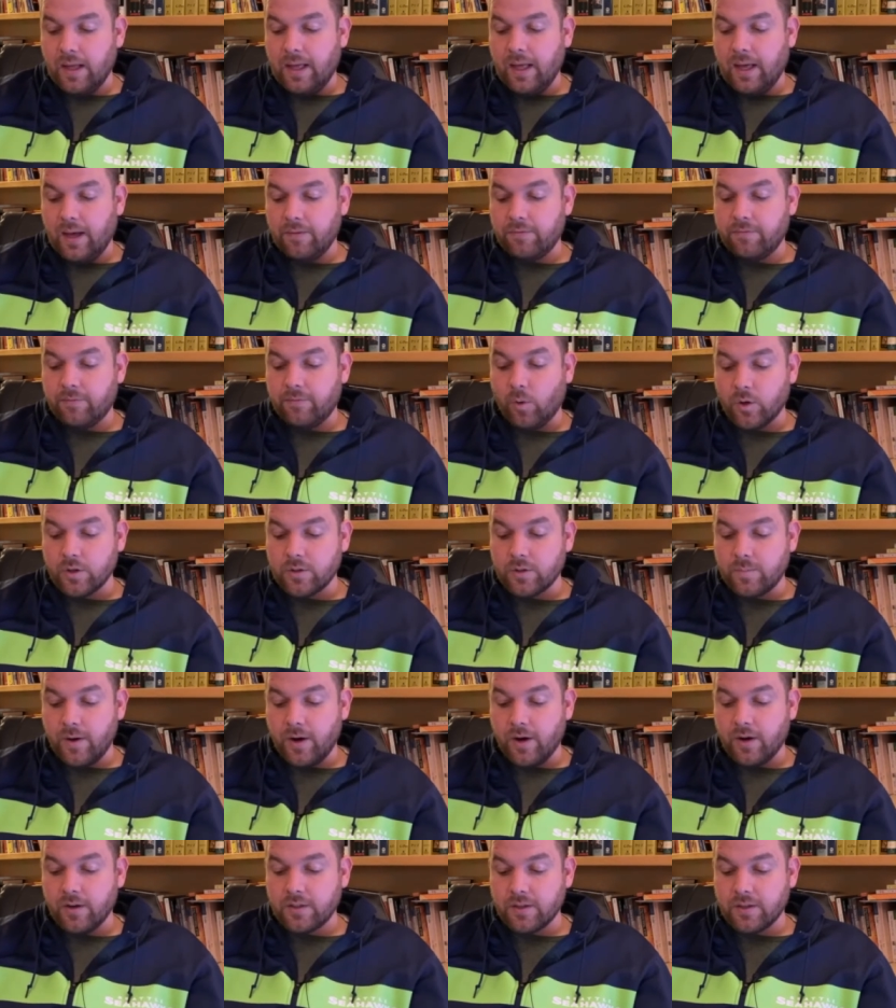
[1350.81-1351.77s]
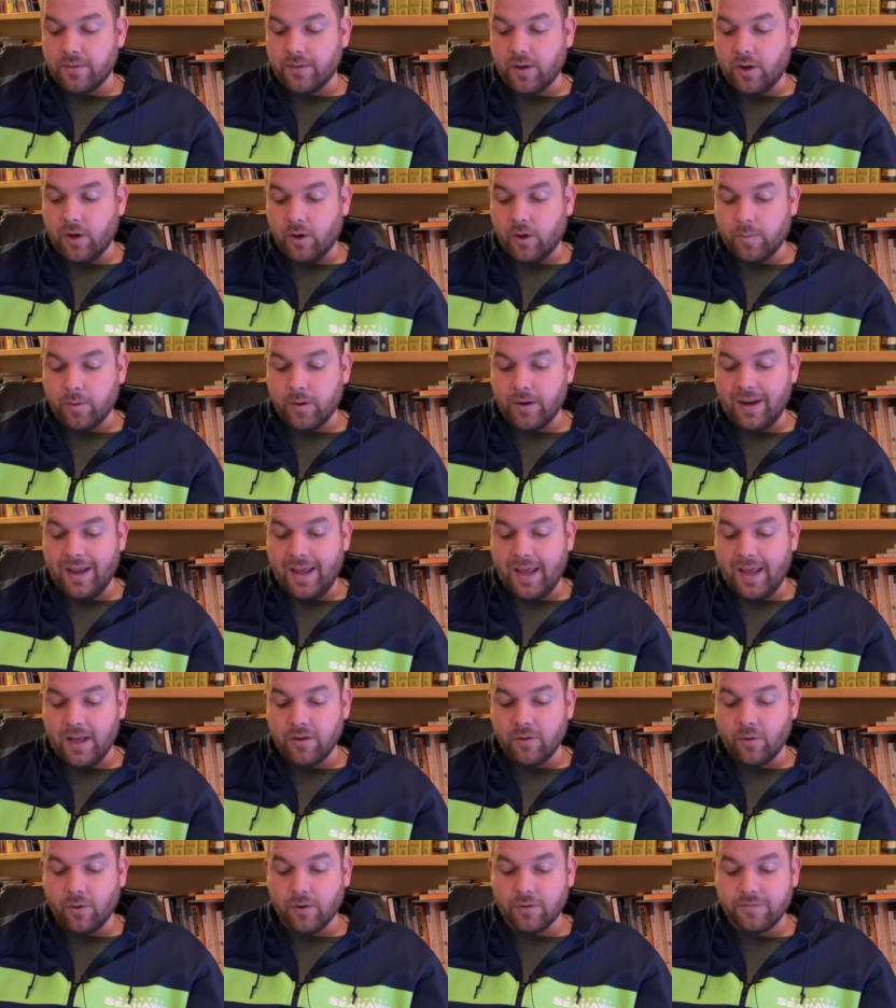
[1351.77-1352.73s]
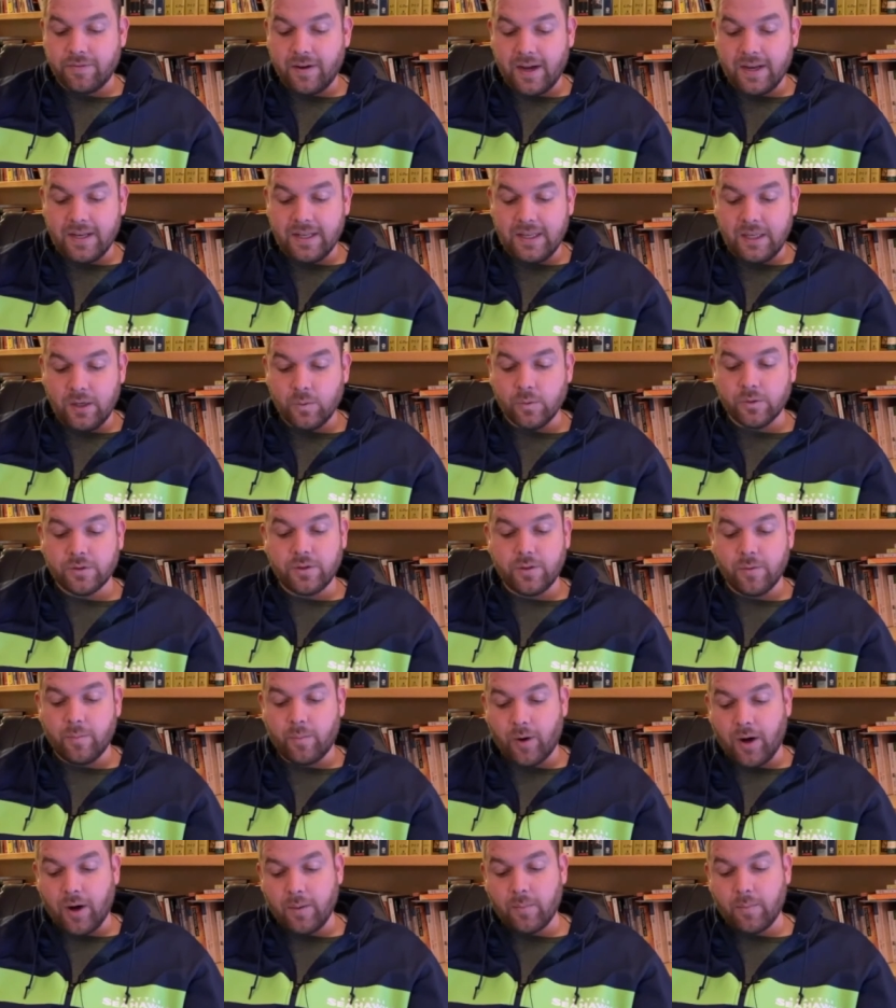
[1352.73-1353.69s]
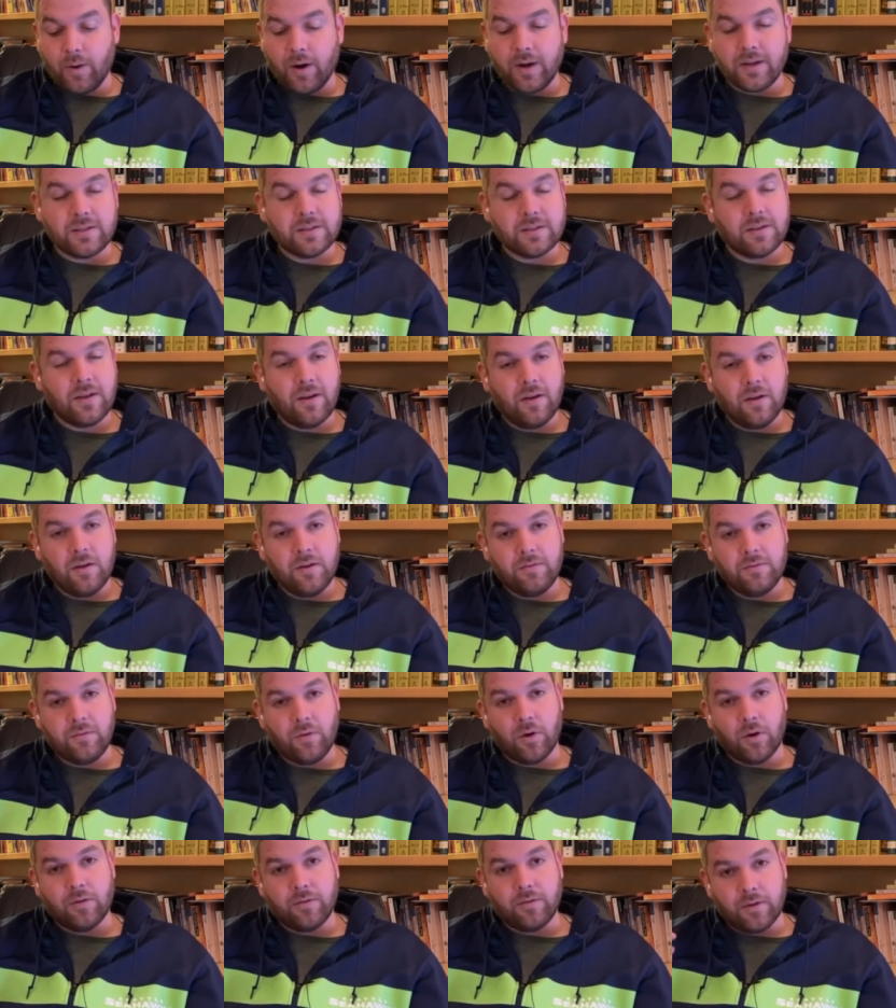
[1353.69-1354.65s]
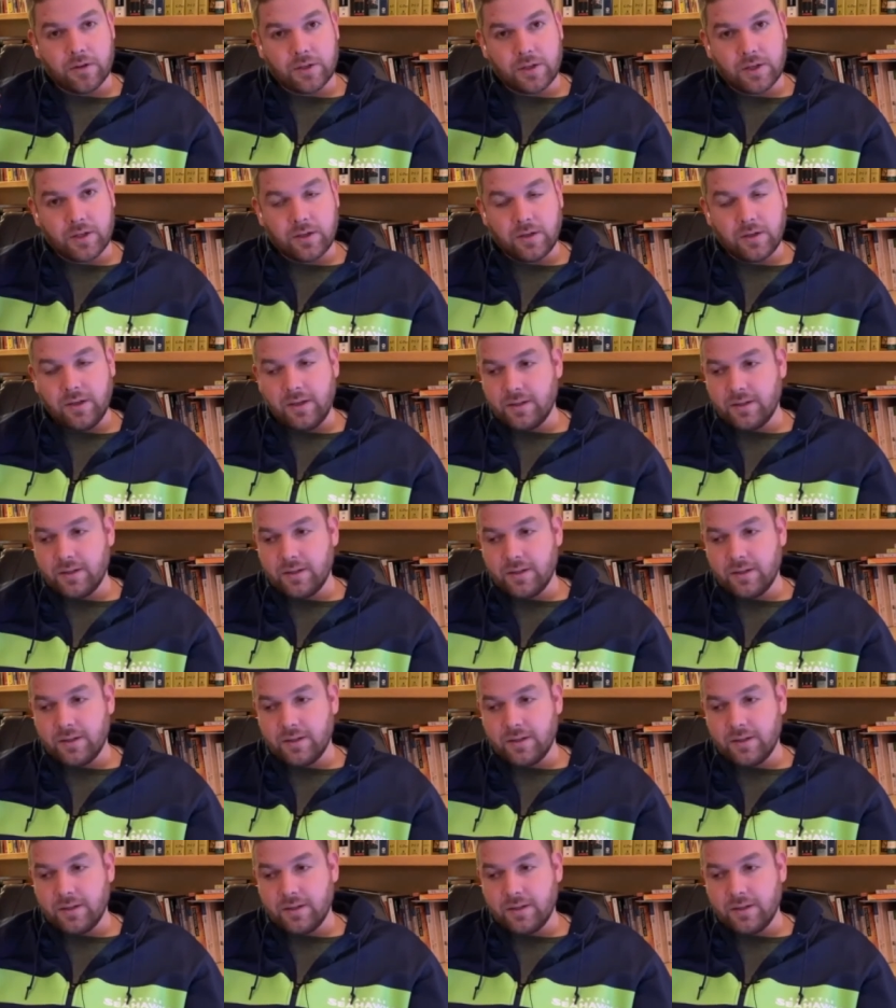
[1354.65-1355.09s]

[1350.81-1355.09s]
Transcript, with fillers: a forced marriage on the culprit and or fine equal to the bride price for a virgin.